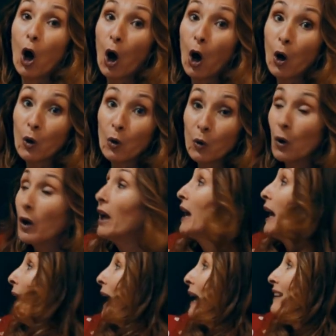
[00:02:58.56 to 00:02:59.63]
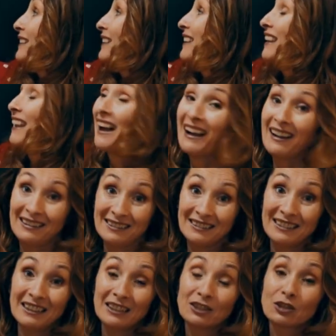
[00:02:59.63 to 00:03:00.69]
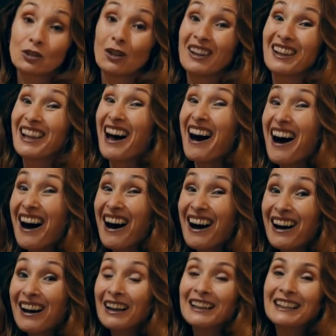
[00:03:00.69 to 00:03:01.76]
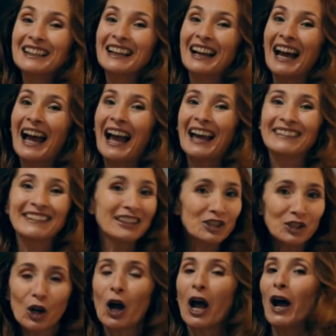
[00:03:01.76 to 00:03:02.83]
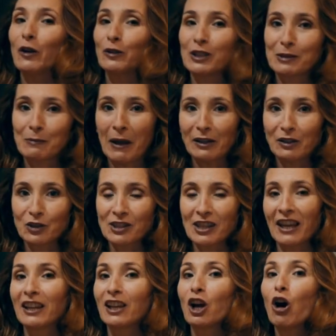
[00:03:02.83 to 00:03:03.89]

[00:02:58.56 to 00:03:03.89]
O and La into La. And that's not how the Spanish say